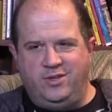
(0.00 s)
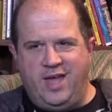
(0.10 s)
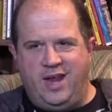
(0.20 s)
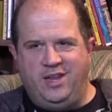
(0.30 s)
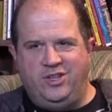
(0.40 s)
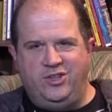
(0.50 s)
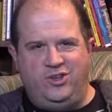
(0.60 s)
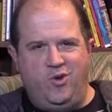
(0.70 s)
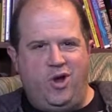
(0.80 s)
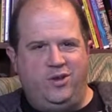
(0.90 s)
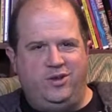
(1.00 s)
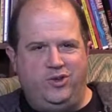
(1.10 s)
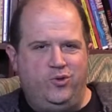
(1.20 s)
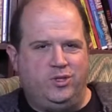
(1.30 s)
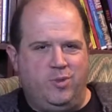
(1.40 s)
kind of go out and
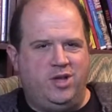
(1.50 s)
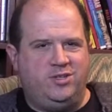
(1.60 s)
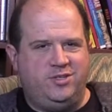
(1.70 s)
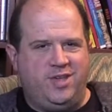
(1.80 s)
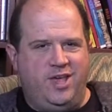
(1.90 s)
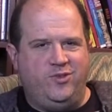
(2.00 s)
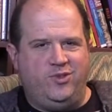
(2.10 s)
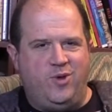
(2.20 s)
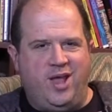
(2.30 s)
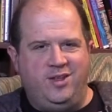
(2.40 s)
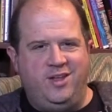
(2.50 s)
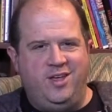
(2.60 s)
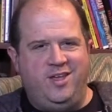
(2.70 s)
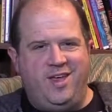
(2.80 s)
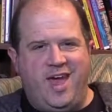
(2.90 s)
do as much as I used to,
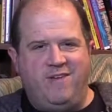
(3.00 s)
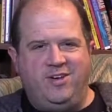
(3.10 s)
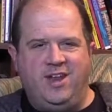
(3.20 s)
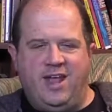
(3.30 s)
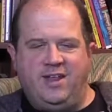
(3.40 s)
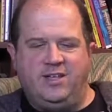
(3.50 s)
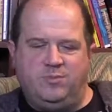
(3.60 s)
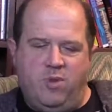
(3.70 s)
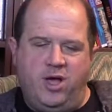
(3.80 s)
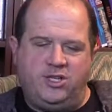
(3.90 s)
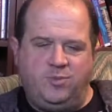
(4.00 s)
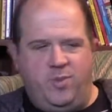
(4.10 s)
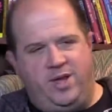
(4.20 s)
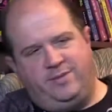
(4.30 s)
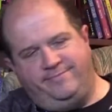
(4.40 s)
I haven't connected as much,
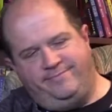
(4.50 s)
but